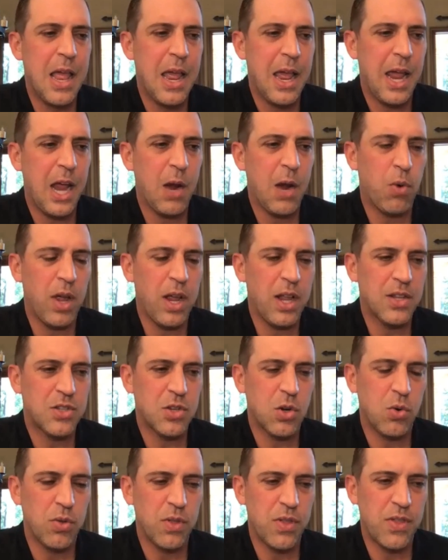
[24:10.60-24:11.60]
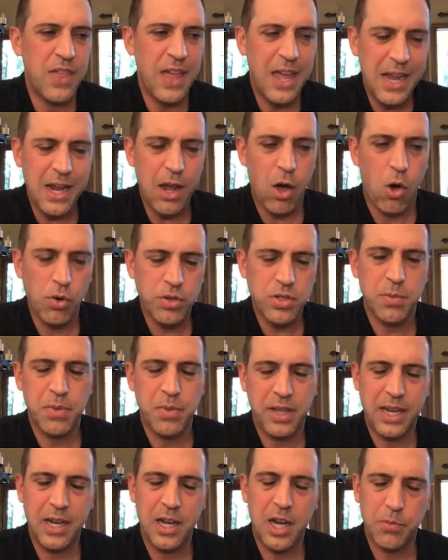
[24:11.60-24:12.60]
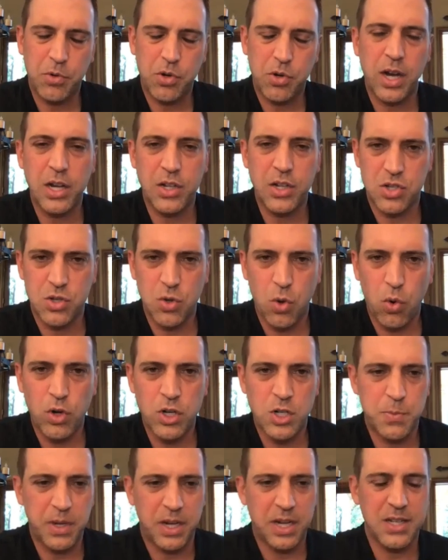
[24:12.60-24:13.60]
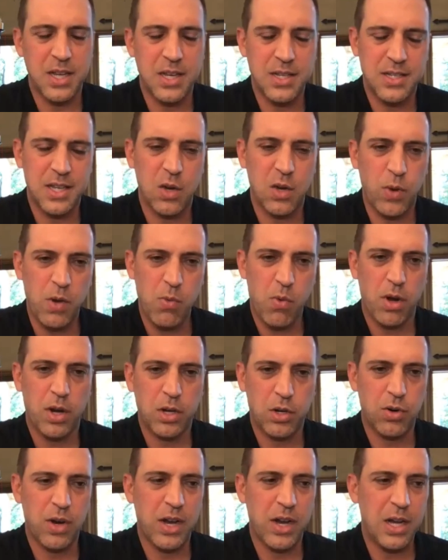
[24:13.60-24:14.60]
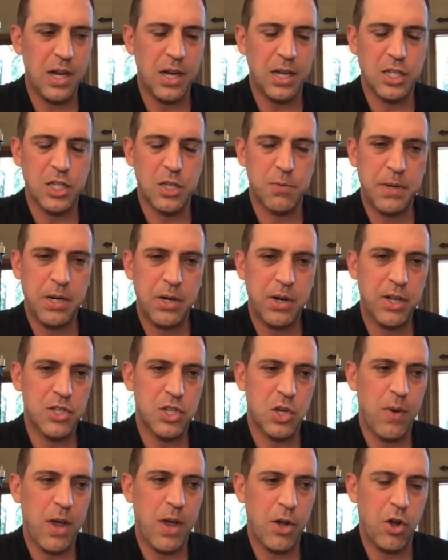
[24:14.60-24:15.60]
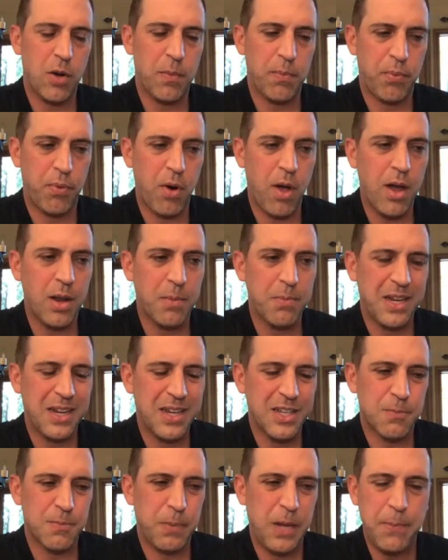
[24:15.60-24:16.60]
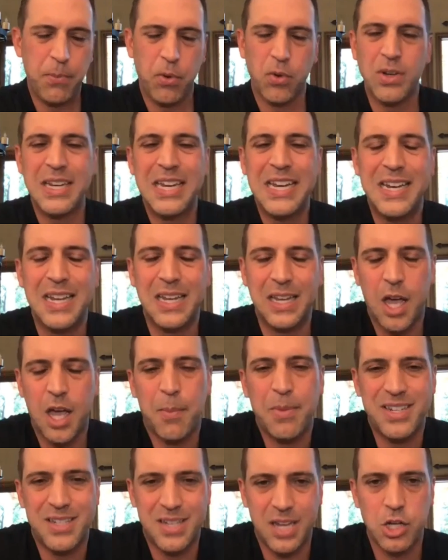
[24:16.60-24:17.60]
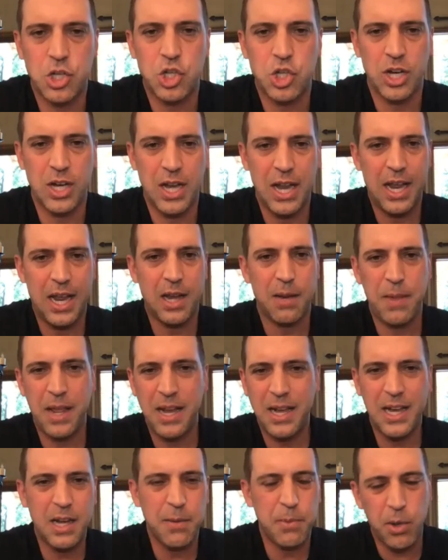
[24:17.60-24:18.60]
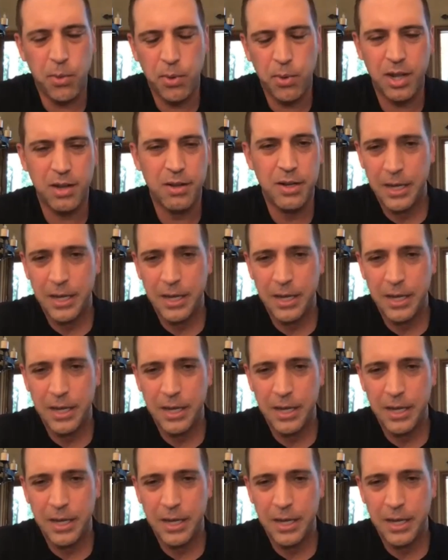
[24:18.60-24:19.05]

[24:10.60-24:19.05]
And so they ultimately end up creating stores because they said, we want to create an experience around our product because people need to come and touch it, and they need to be able to